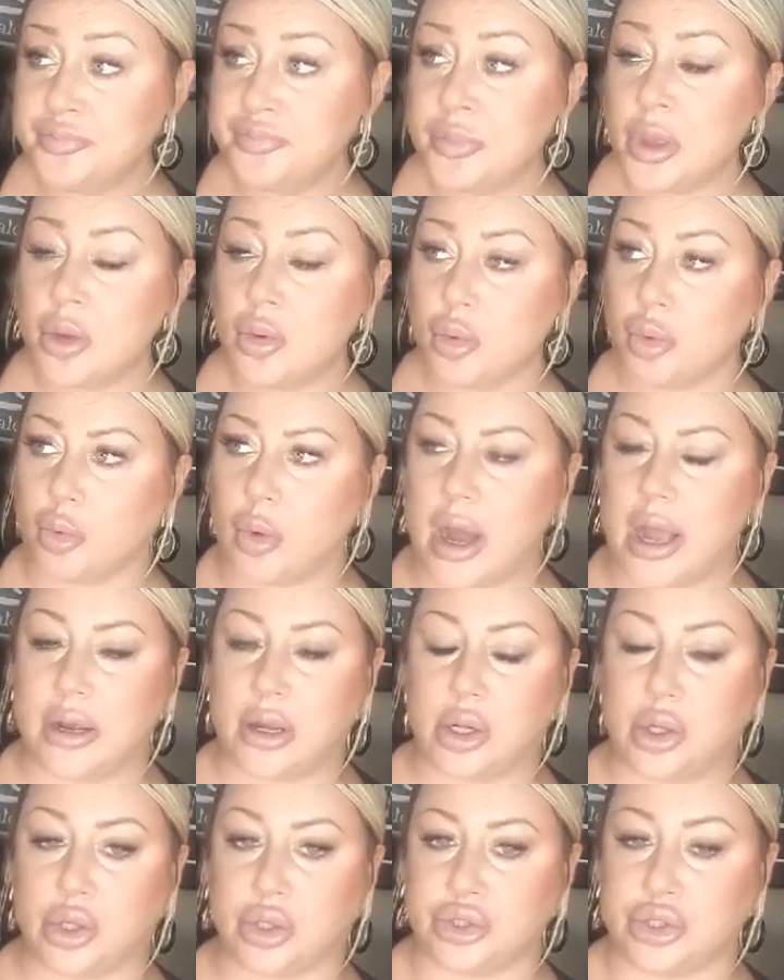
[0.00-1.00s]
while
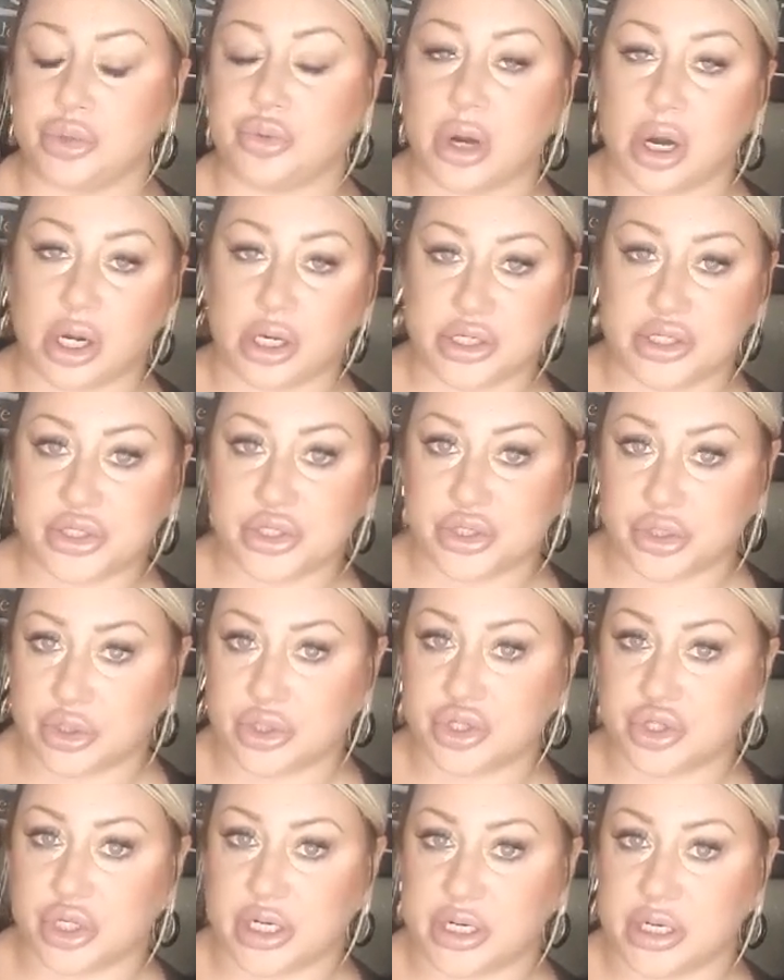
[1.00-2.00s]
you are in
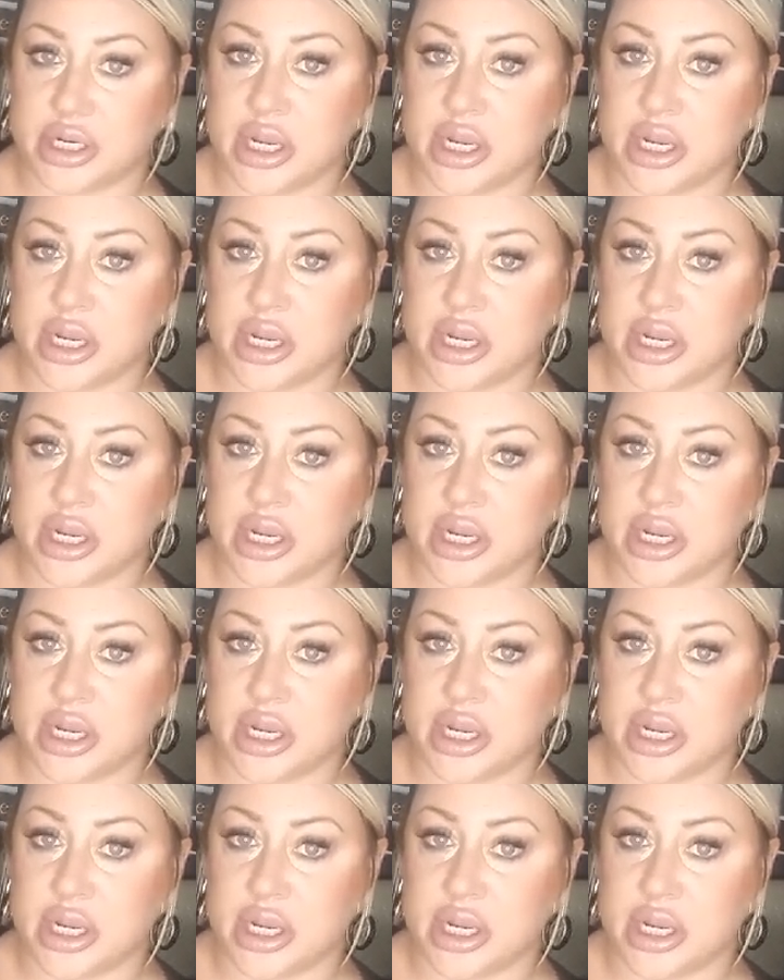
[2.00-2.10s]
surgery.